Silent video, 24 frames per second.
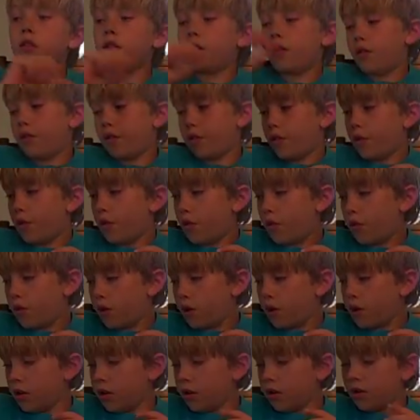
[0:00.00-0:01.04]
I'm gonna throw
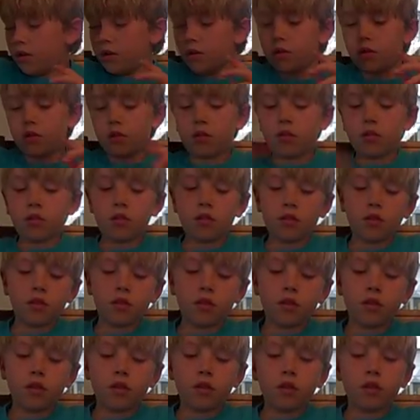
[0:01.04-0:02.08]
away,
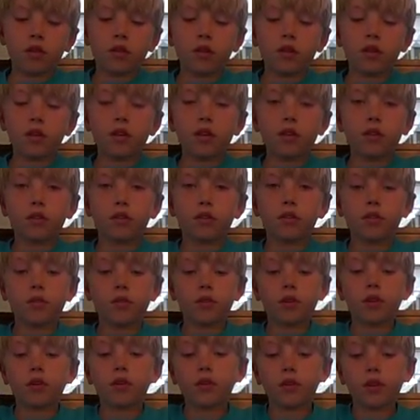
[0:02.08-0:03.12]
and so
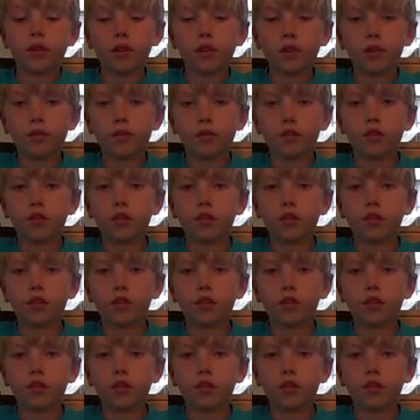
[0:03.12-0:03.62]
now you're gonna have a